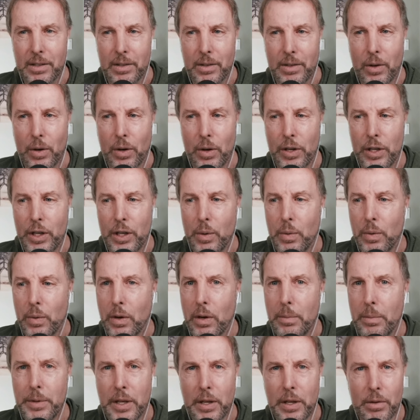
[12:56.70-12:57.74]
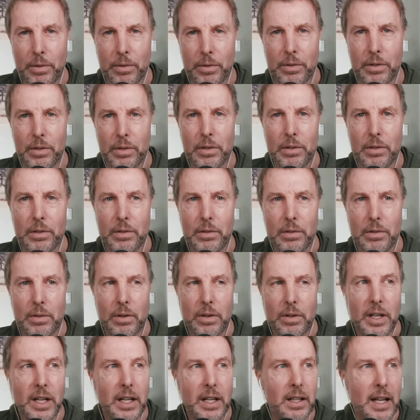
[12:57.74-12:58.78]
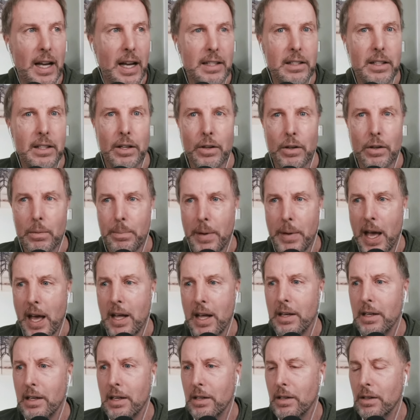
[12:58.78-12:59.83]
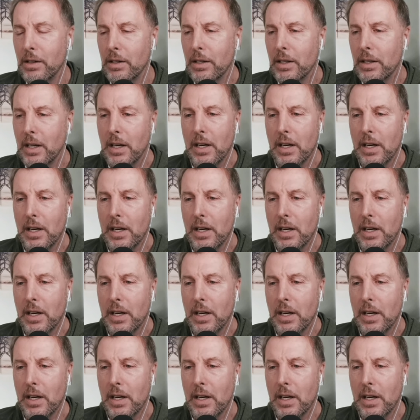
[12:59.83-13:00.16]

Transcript: or you were abused or neglected or abandoned or